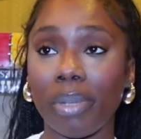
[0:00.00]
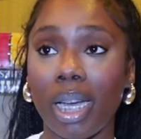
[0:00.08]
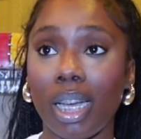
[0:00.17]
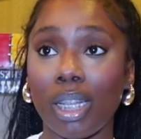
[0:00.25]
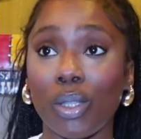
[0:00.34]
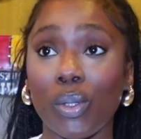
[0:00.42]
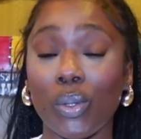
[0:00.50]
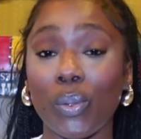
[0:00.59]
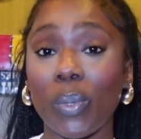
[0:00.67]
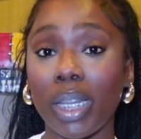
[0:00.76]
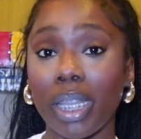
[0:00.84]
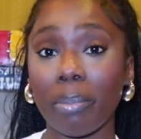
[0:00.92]
I do
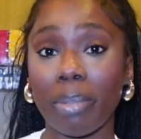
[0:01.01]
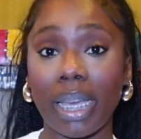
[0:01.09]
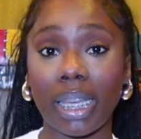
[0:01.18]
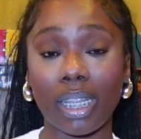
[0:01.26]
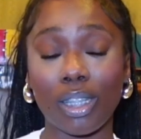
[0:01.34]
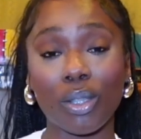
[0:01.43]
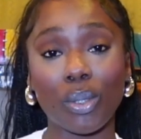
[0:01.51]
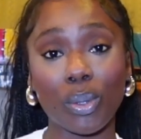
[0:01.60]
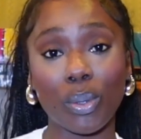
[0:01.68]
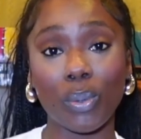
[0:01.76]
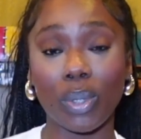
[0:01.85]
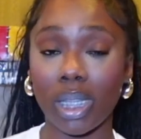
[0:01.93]
want to get back
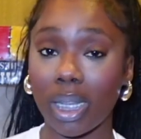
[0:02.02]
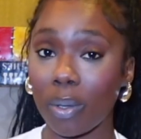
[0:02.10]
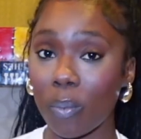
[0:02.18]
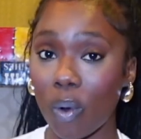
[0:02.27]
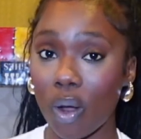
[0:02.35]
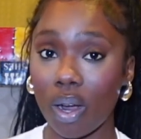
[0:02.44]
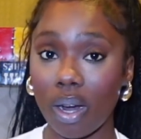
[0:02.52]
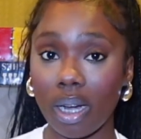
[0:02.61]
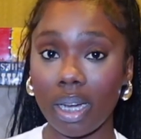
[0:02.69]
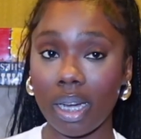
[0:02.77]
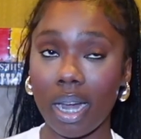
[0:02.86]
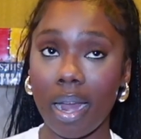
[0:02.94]
into selling wall
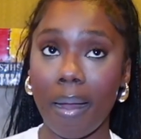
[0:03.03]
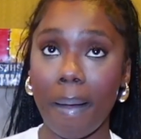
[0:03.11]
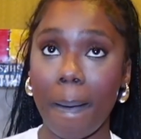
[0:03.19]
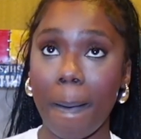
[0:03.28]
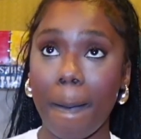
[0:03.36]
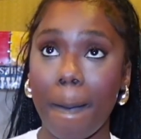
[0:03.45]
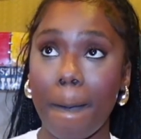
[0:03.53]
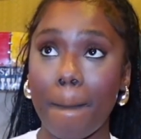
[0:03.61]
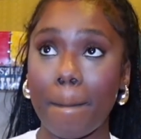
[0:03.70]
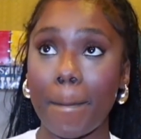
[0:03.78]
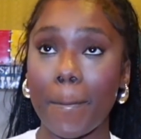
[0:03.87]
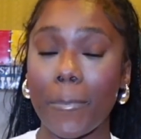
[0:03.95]
art,
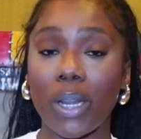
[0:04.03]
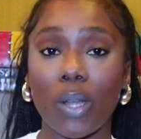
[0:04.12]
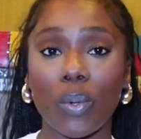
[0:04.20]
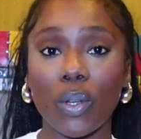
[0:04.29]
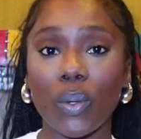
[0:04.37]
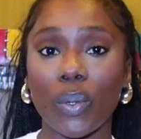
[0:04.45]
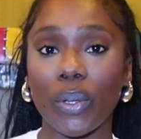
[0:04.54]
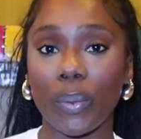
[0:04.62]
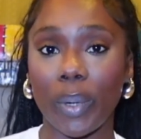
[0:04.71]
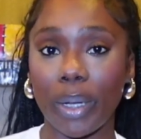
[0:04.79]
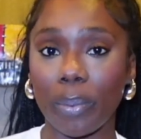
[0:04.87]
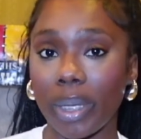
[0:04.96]
but I want to do it the
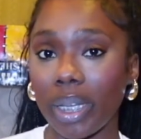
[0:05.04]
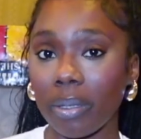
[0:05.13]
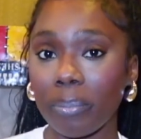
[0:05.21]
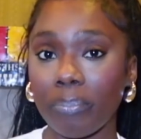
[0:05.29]
right way.